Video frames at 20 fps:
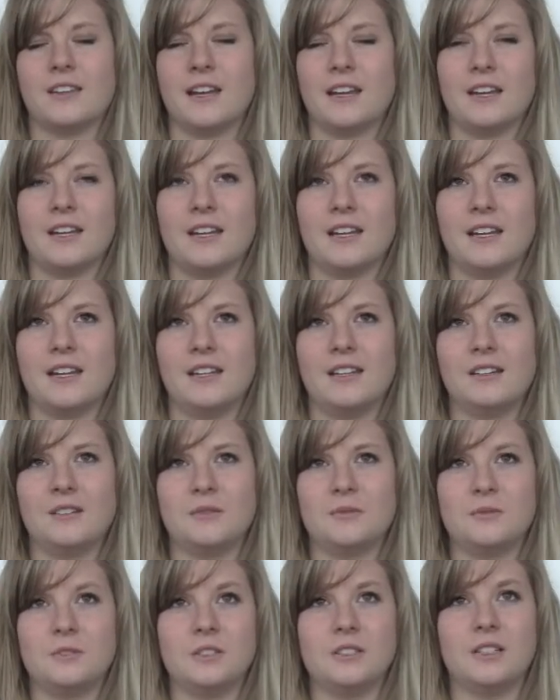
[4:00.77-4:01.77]
that I
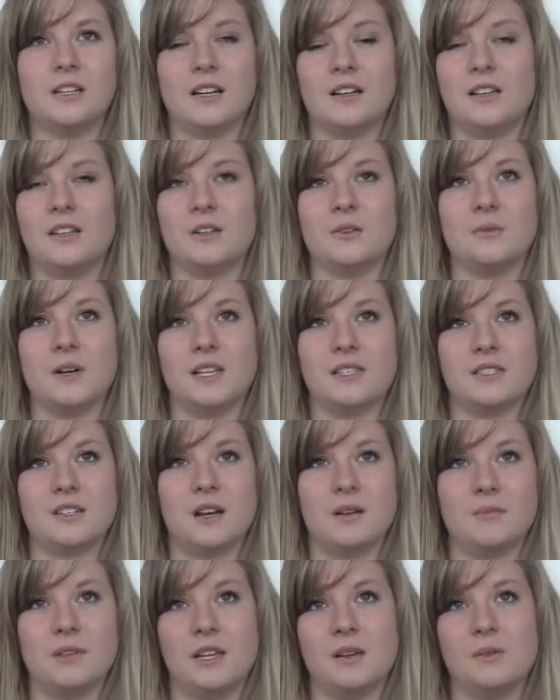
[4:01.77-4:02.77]
would otherwise
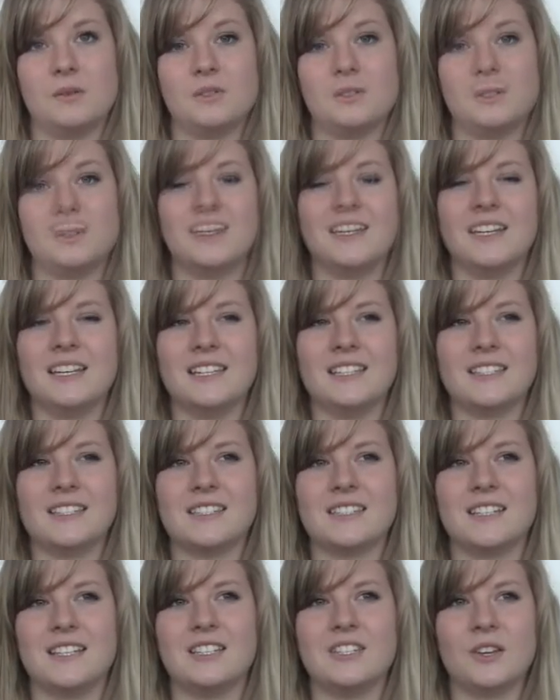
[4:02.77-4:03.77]
not be able to. And
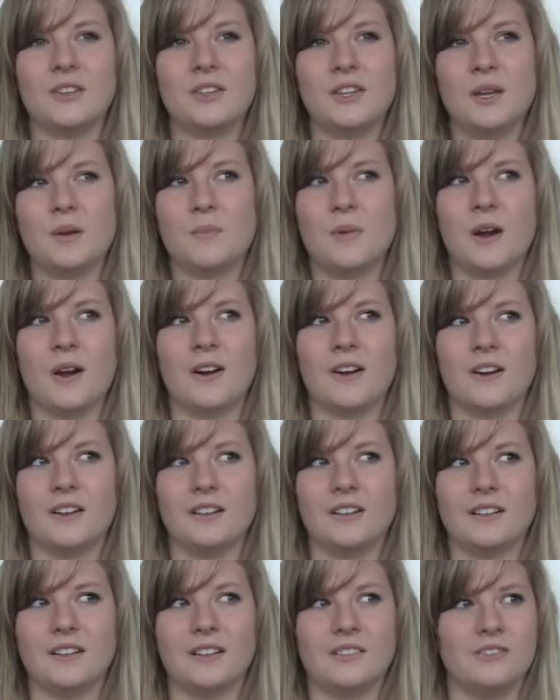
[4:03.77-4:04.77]
it's only a
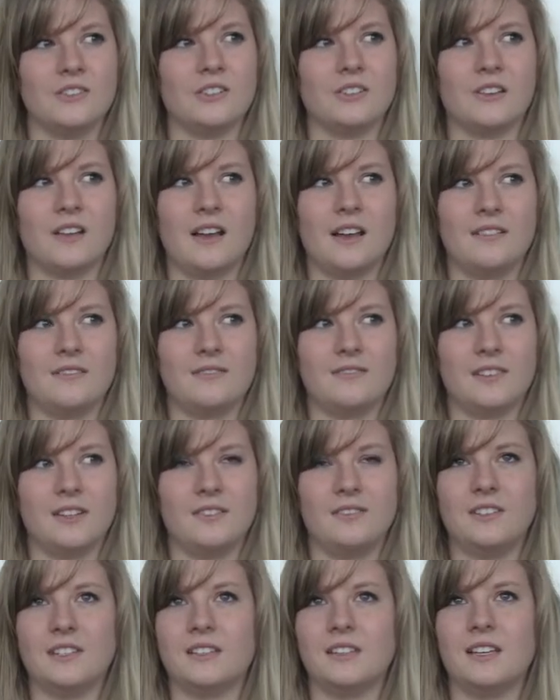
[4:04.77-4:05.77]
part of your life,
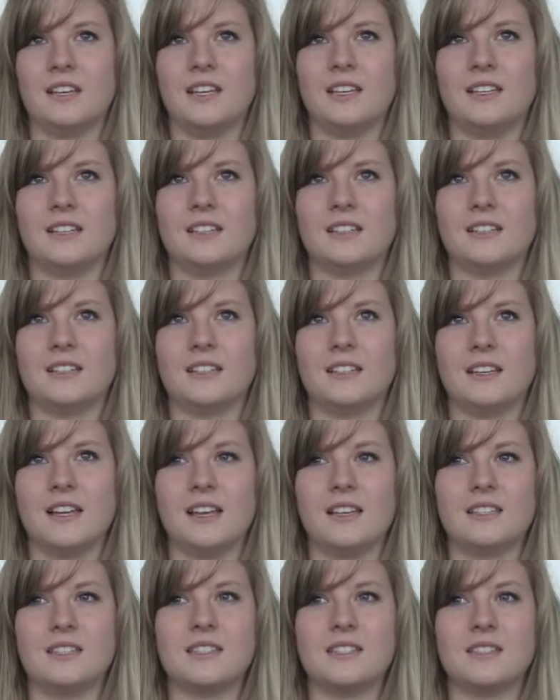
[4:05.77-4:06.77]
I feel like.
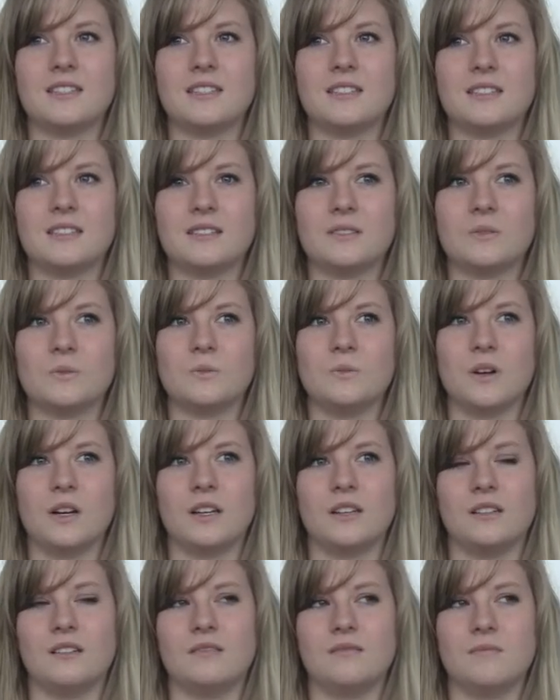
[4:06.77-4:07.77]
It's
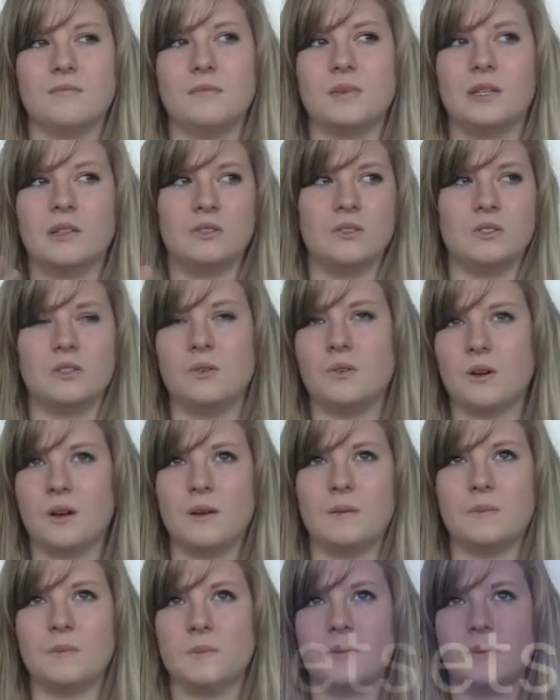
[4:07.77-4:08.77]
what builds you up.